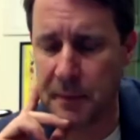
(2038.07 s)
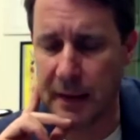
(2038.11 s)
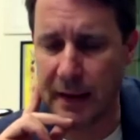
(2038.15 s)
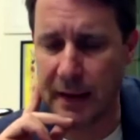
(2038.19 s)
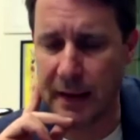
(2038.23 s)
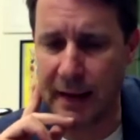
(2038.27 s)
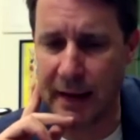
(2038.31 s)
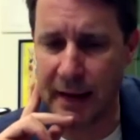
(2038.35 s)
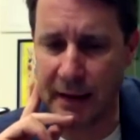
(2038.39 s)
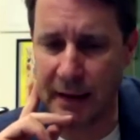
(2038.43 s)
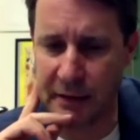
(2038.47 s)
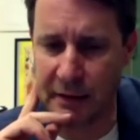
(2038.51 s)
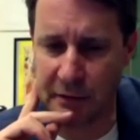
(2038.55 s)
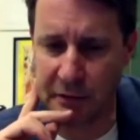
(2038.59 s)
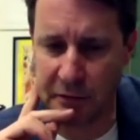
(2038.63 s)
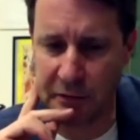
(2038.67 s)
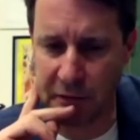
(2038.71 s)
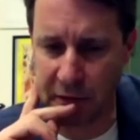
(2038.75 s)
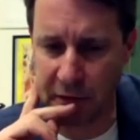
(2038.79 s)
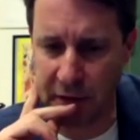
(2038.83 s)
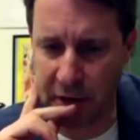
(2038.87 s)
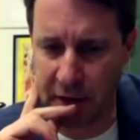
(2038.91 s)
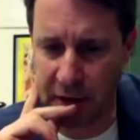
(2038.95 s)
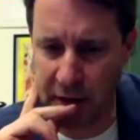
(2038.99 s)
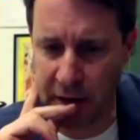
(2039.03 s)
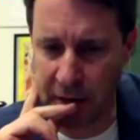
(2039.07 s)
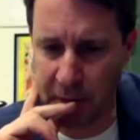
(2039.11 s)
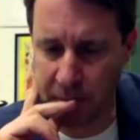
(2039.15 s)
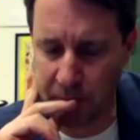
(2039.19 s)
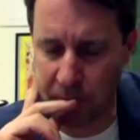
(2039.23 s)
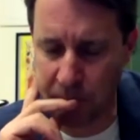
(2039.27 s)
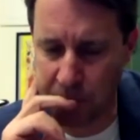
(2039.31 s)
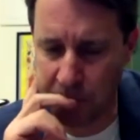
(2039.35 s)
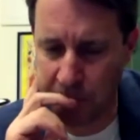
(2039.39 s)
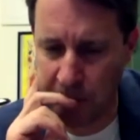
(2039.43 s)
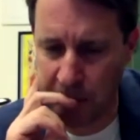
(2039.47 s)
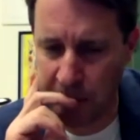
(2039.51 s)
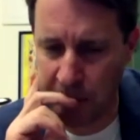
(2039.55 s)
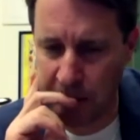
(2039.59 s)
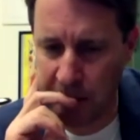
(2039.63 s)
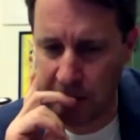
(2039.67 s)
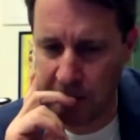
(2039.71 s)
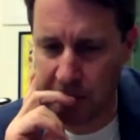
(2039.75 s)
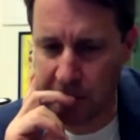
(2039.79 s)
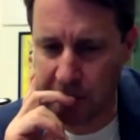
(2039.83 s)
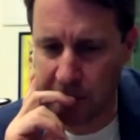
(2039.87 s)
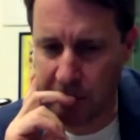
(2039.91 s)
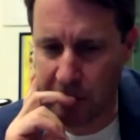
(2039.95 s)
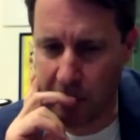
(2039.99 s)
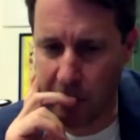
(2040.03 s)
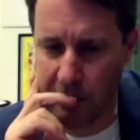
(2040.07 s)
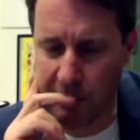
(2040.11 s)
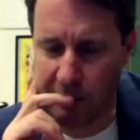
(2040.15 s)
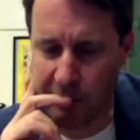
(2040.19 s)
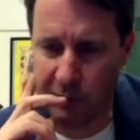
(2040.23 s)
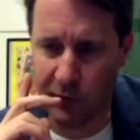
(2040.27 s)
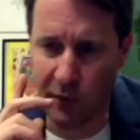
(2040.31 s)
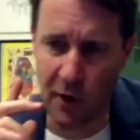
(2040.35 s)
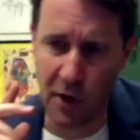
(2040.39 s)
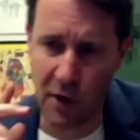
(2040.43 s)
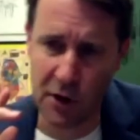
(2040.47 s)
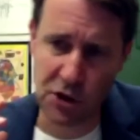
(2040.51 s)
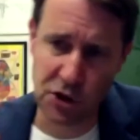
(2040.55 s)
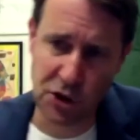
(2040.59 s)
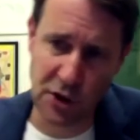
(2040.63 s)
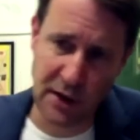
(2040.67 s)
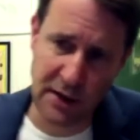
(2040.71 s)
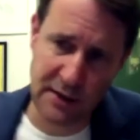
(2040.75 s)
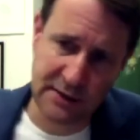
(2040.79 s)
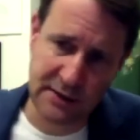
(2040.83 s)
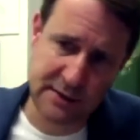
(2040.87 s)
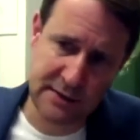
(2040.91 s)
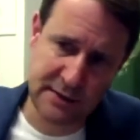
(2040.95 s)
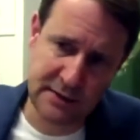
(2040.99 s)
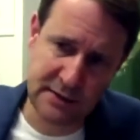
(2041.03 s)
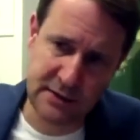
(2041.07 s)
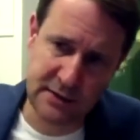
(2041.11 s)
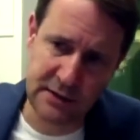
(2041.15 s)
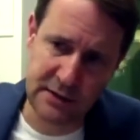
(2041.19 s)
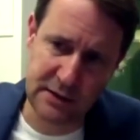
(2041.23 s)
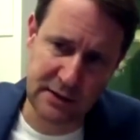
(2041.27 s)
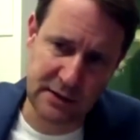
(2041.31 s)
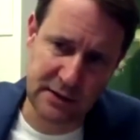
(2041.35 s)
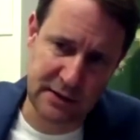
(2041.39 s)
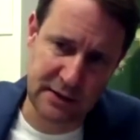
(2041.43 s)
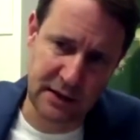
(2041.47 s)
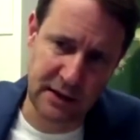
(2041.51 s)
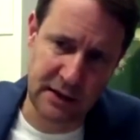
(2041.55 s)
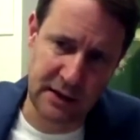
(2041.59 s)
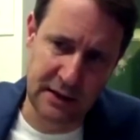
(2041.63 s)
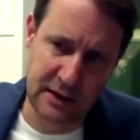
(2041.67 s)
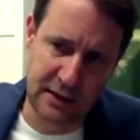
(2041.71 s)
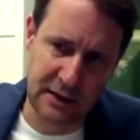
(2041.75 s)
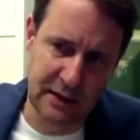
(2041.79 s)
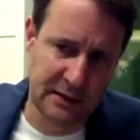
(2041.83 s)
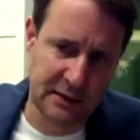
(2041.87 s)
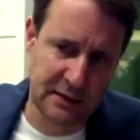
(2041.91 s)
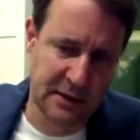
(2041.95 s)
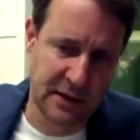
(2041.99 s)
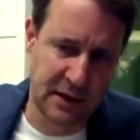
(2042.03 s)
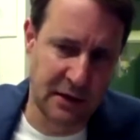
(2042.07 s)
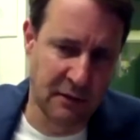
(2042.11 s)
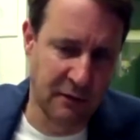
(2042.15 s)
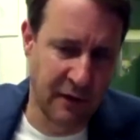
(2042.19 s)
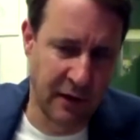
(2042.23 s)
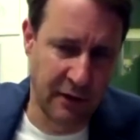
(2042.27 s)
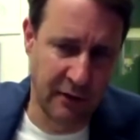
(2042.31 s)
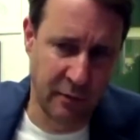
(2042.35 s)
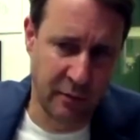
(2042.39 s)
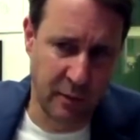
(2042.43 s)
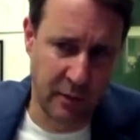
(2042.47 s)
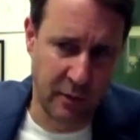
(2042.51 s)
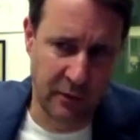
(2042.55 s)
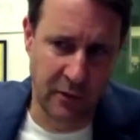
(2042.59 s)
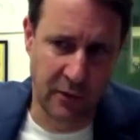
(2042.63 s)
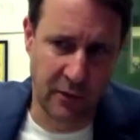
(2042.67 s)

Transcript: And um, so it's not just the, the, investments